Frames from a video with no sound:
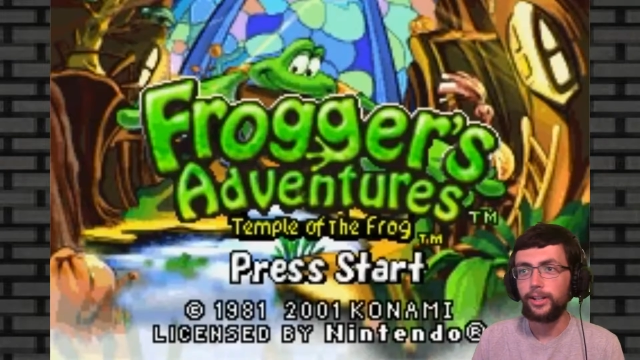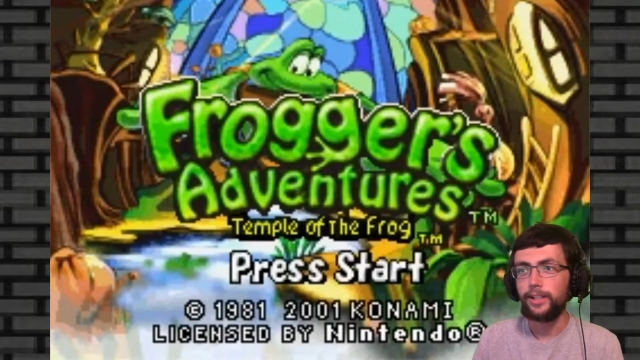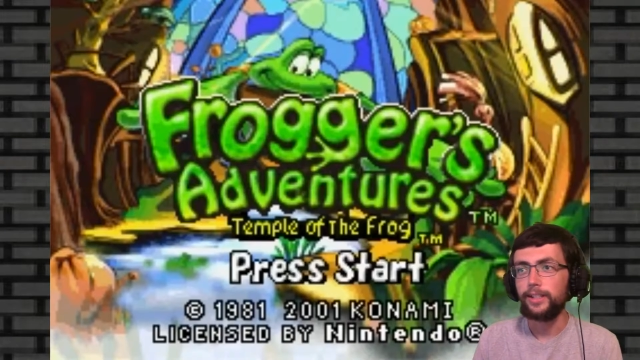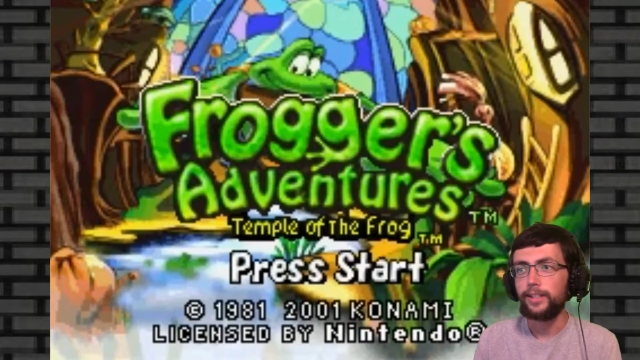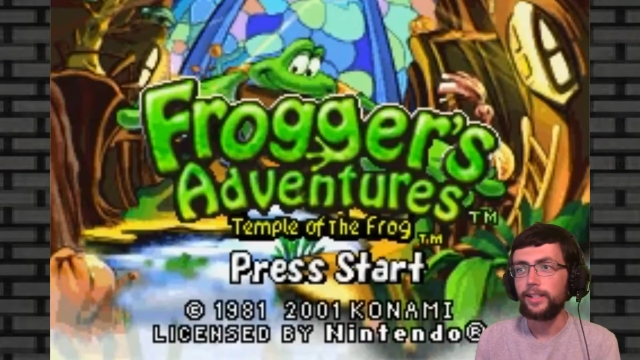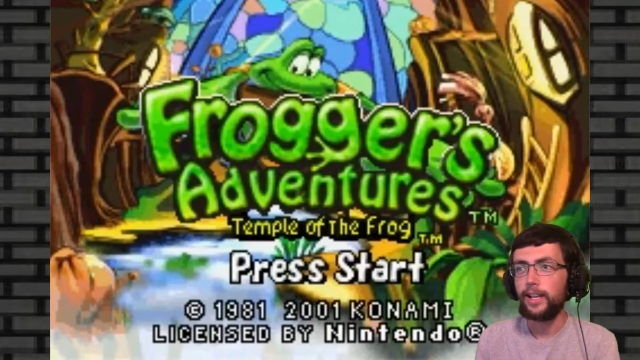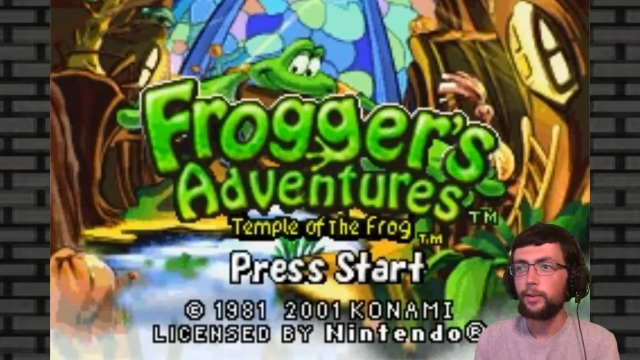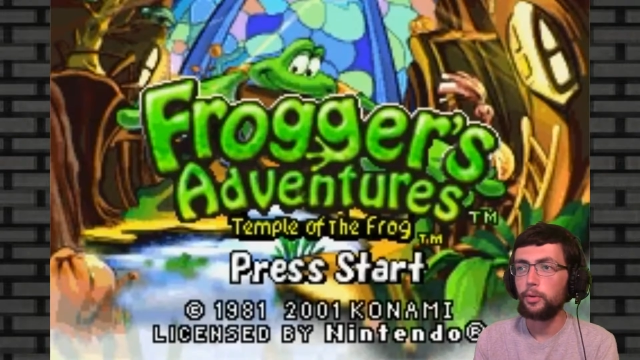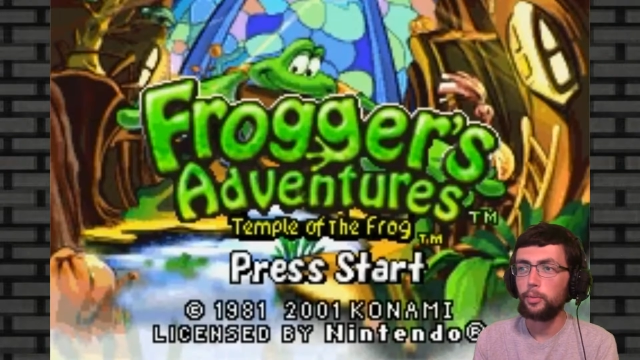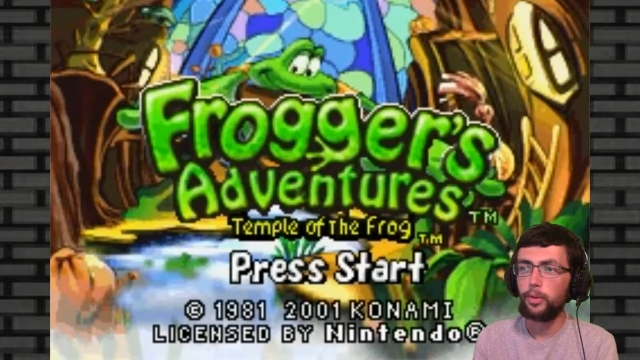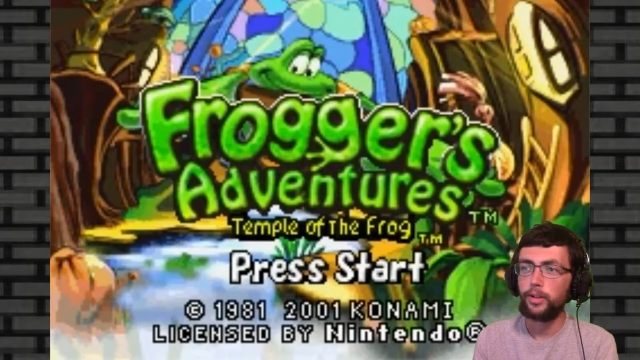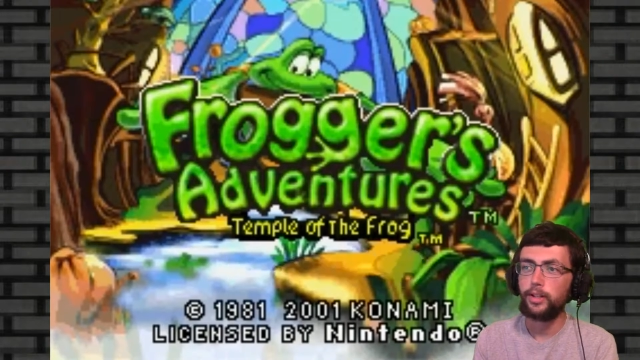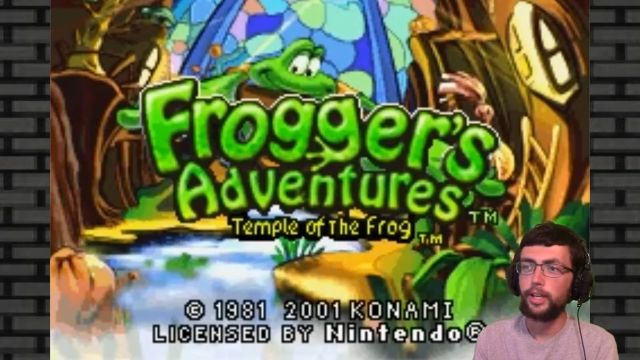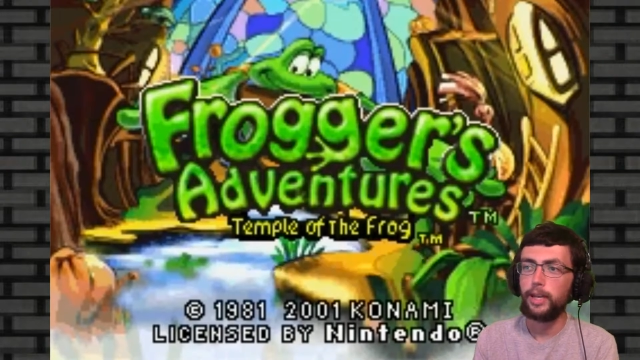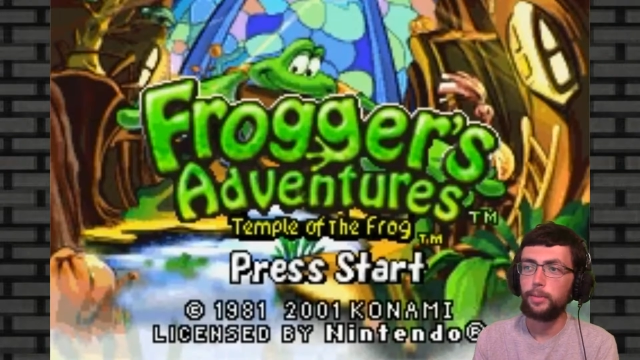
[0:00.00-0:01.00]
and today we're
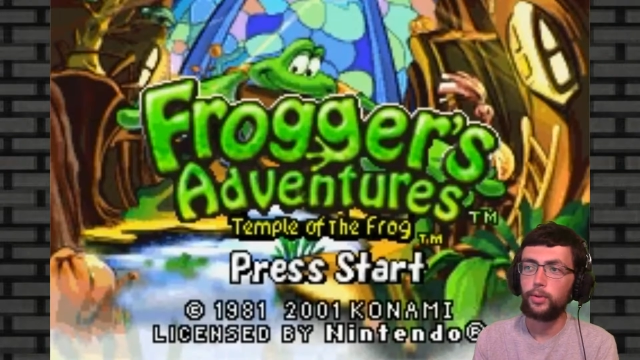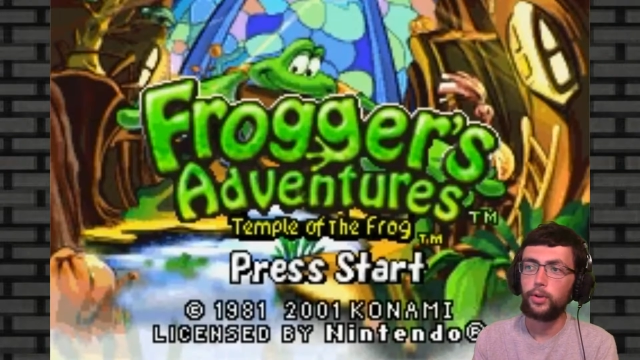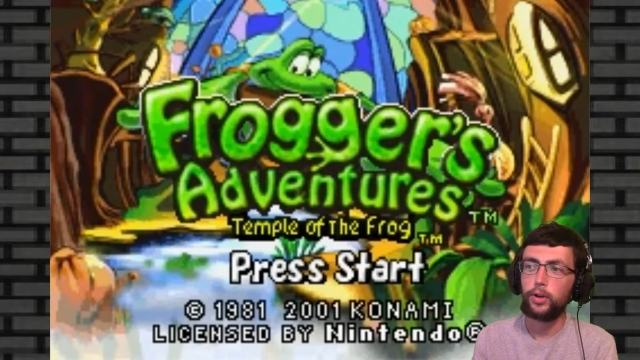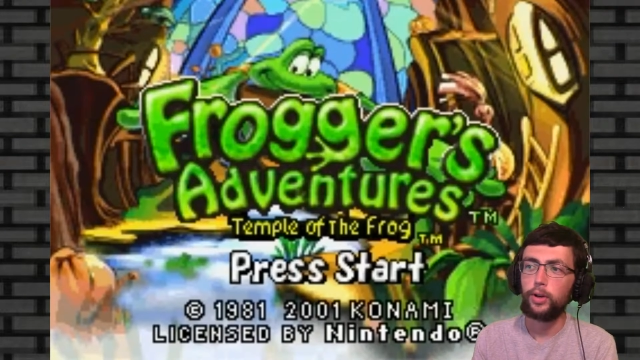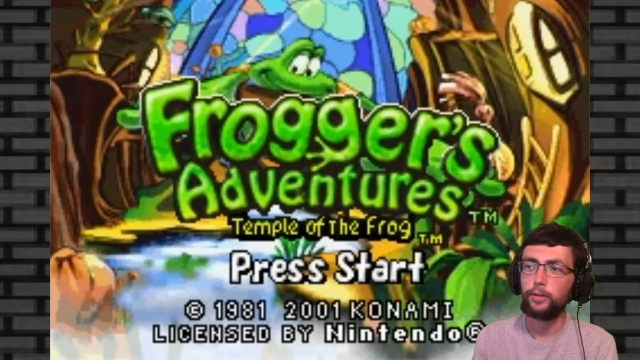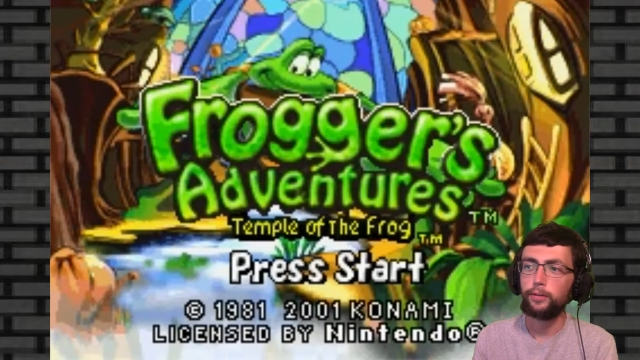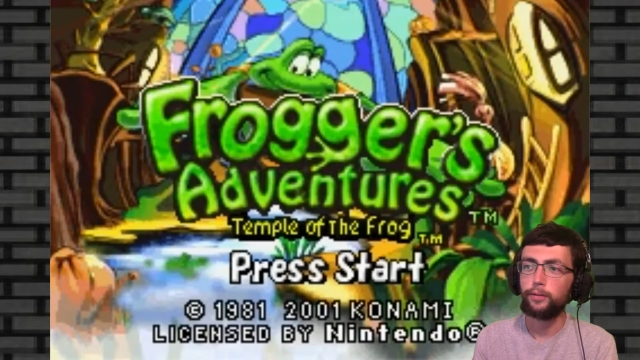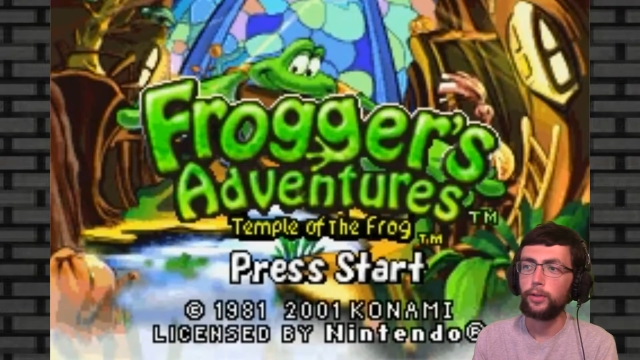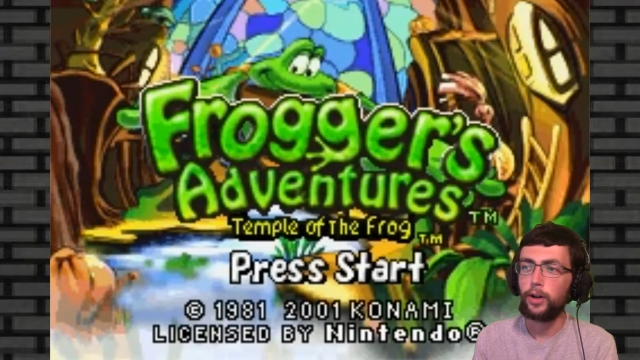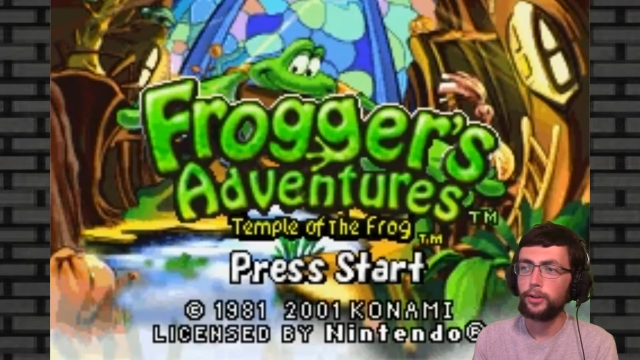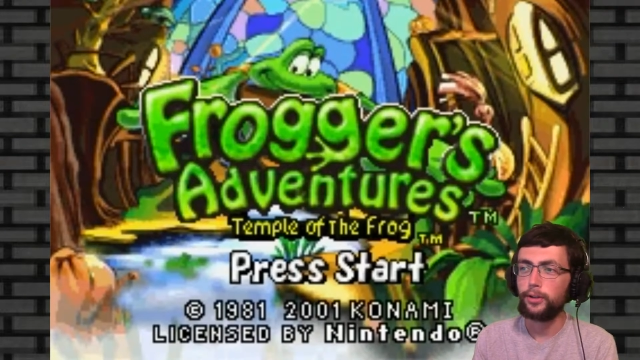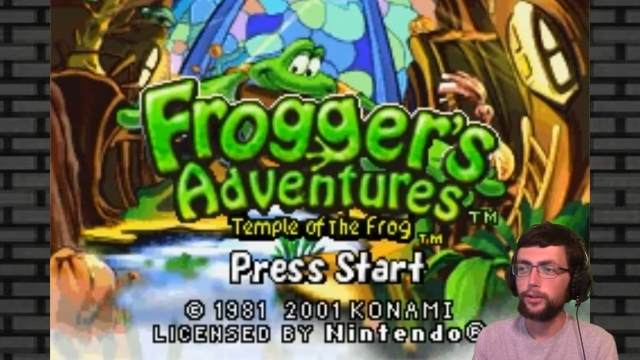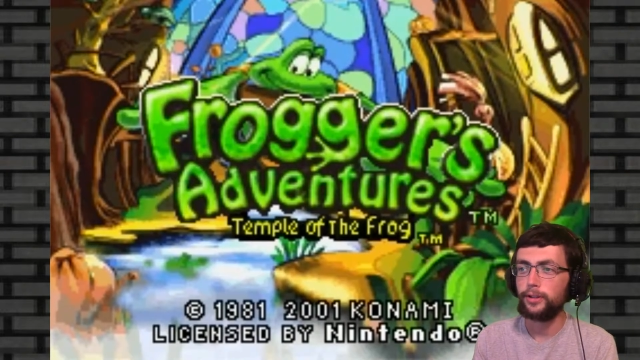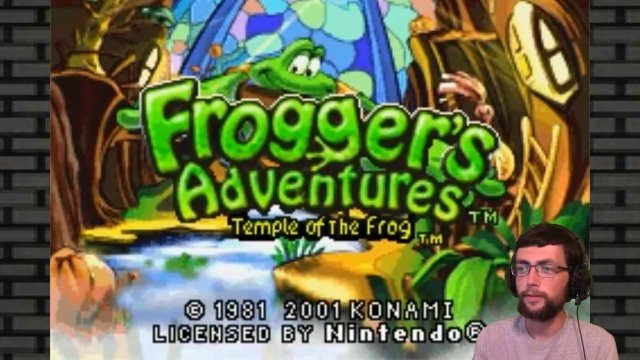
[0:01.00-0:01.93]
playing a game called Frogger's